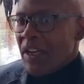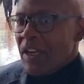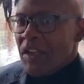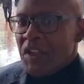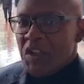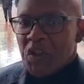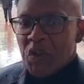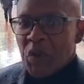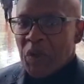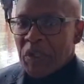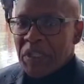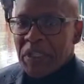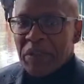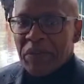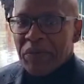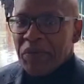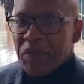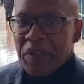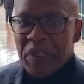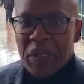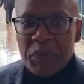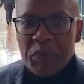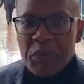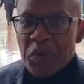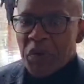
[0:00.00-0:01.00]
it's not
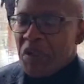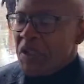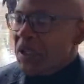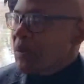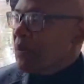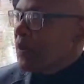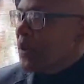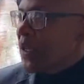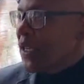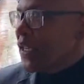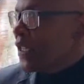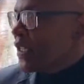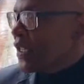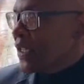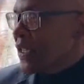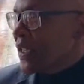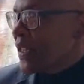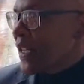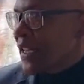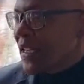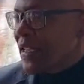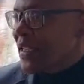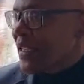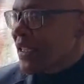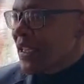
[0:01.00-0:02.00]
even a possibility
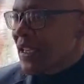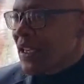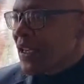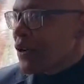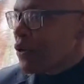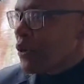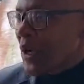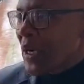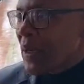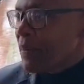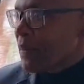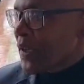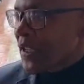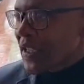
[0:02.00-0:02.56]
that uh, one must